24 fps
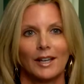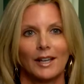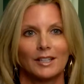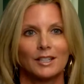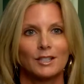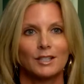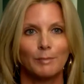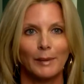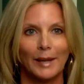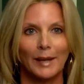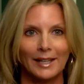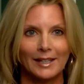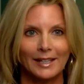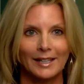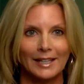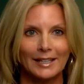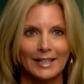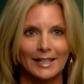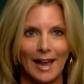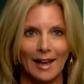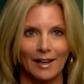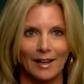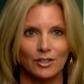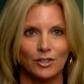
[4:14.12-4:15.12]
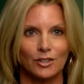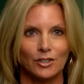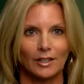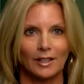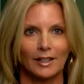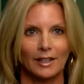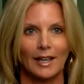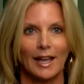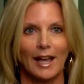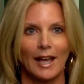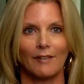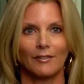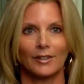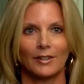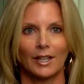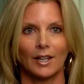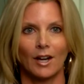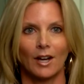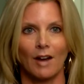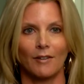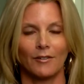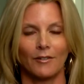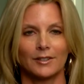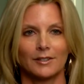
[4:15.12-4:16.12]
expanding nationally, having an
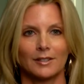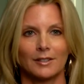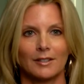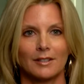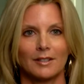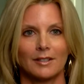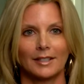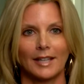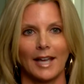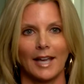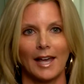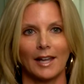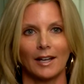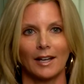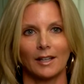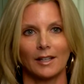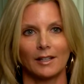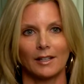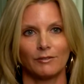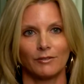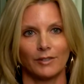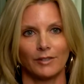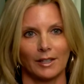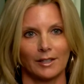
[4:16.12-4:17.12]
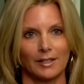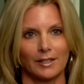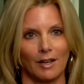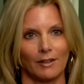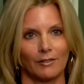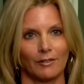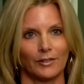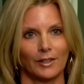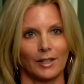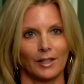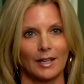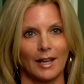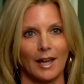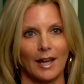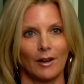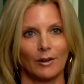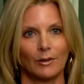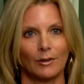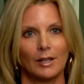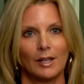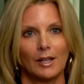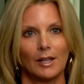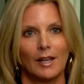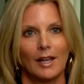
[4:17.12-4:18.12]
office in Seattle and Philadelphia
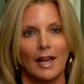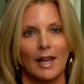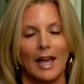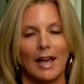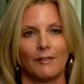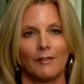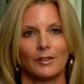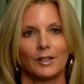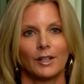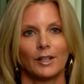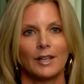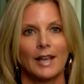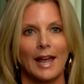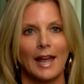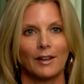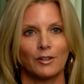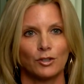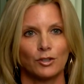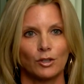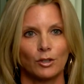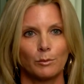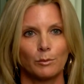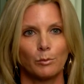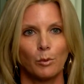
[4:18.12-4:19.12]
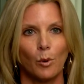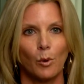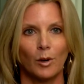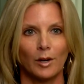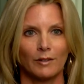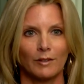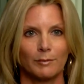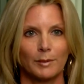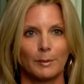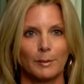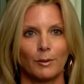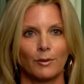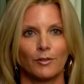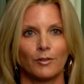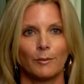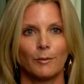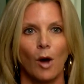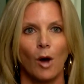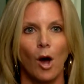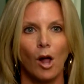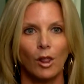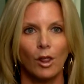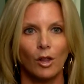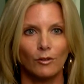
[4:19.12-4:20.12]
now, having a national board of people from
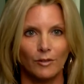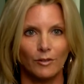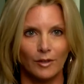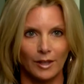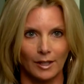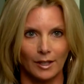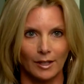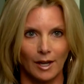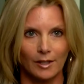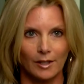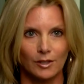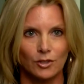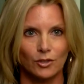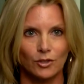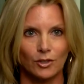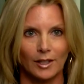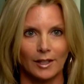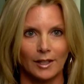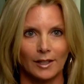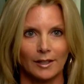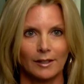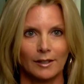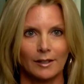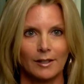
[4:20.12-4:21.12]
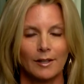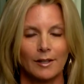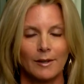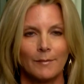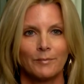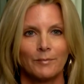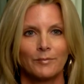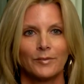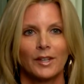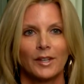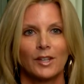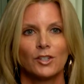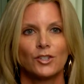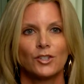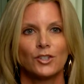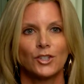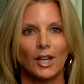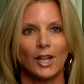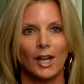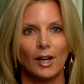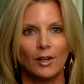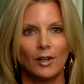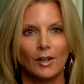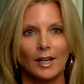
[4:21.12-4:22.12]
all over the country,
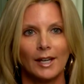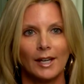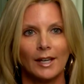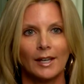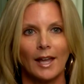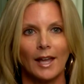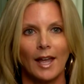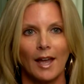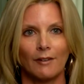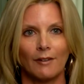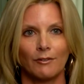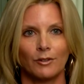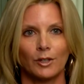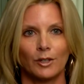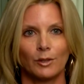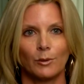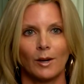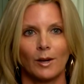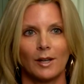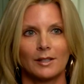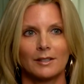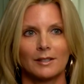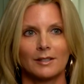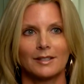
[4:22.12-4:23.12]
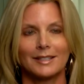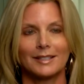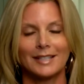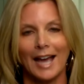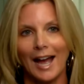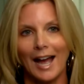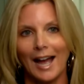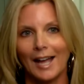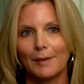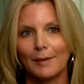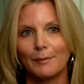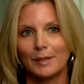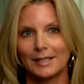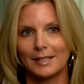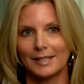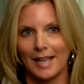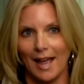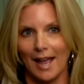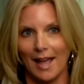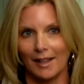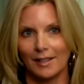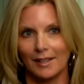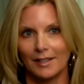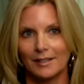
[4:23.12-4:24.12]
sharing everyone's time and
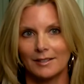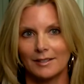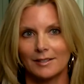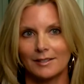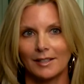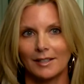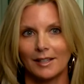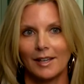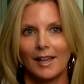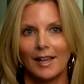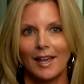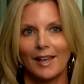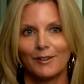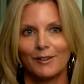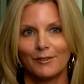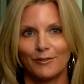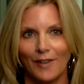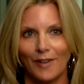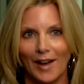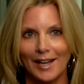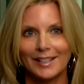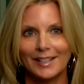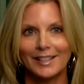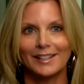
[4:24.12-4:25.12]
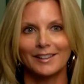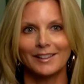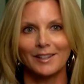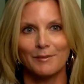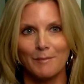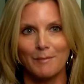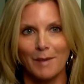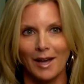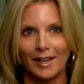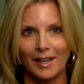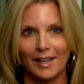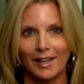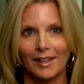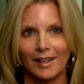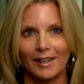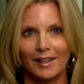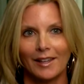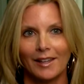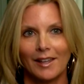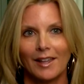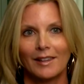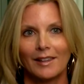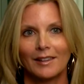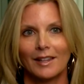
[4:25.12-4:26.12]
talents, and finding the money
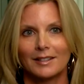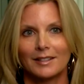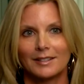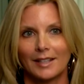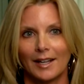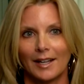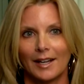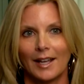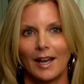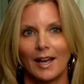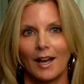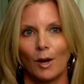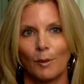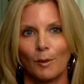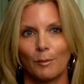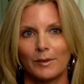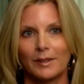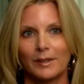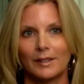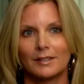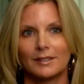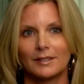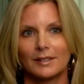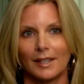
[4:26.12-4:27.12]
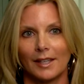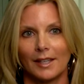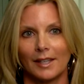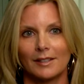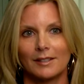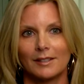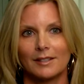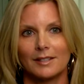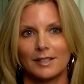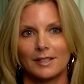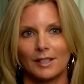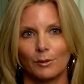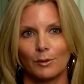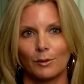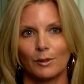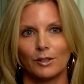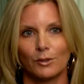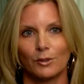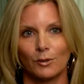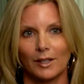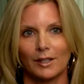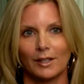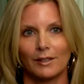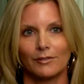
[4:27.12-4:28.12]
that's going to help these kids deal
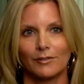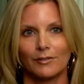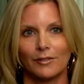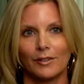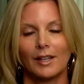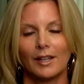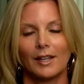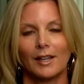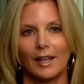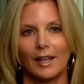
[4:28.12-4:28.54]
with grief